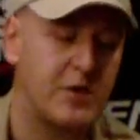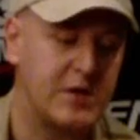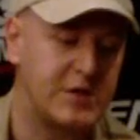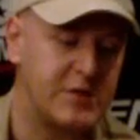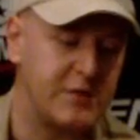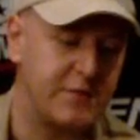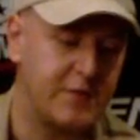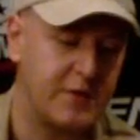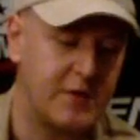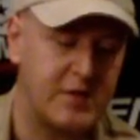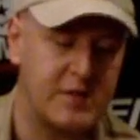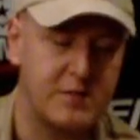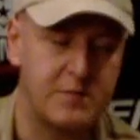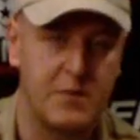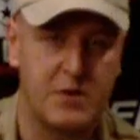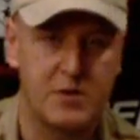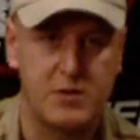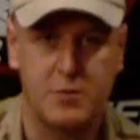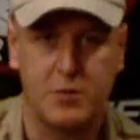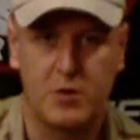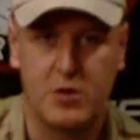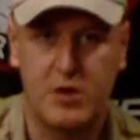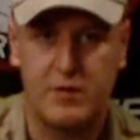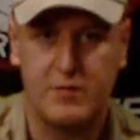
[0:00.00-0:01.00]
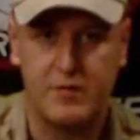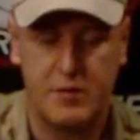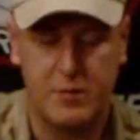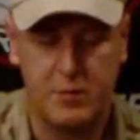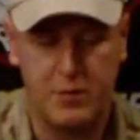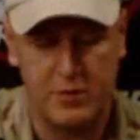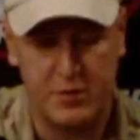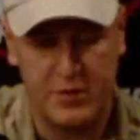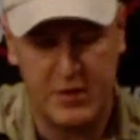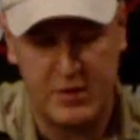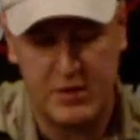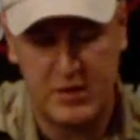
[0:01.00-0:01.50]
I actually find this much more
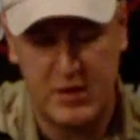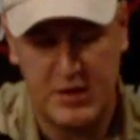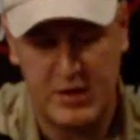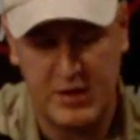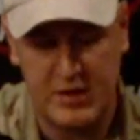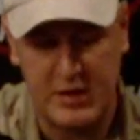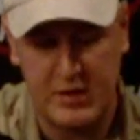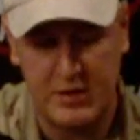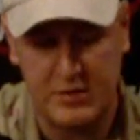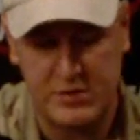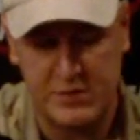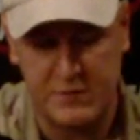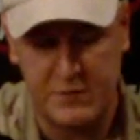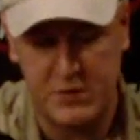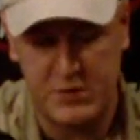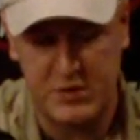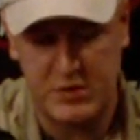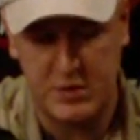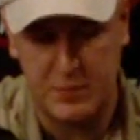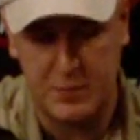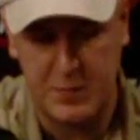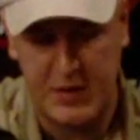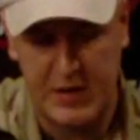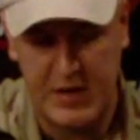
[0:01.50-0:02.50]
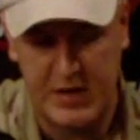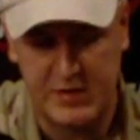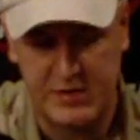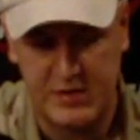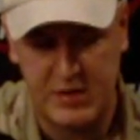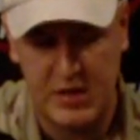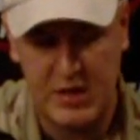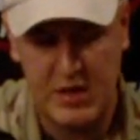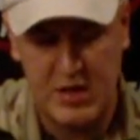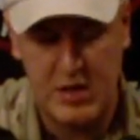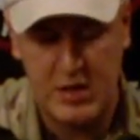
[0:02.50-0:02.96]
comfortable than anything else I've used in the past.